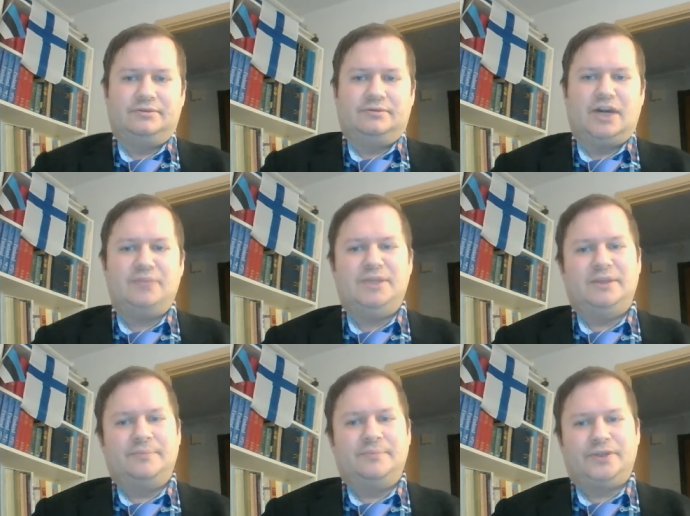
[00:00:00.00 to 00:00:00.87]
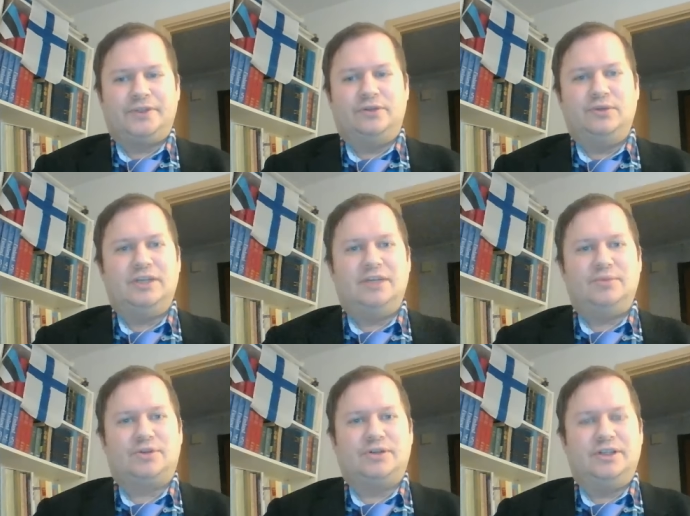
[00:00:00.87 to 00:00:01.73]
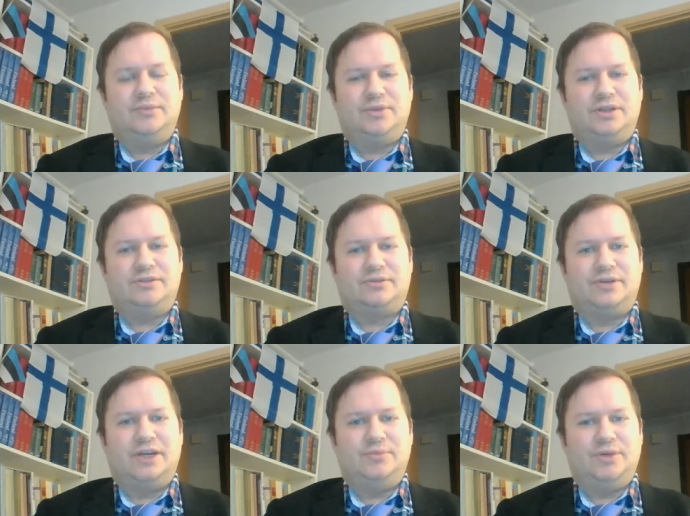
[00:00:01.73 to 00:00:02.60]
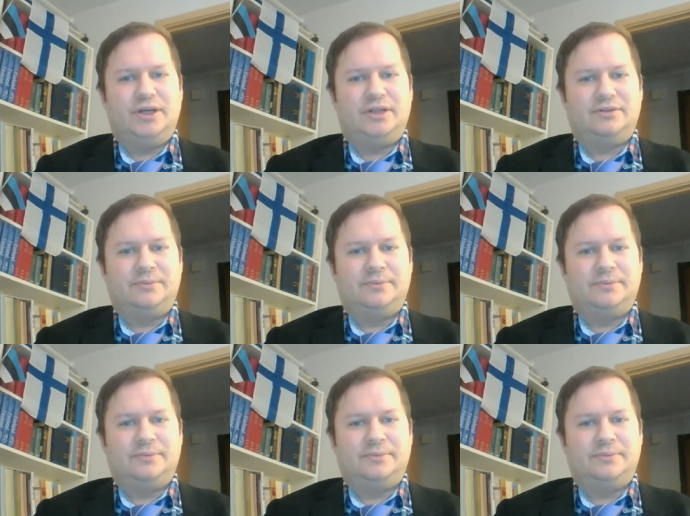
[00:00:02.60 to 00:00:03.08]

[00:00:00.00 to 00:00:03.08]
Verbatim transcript: I mean, the only immigrant crime you had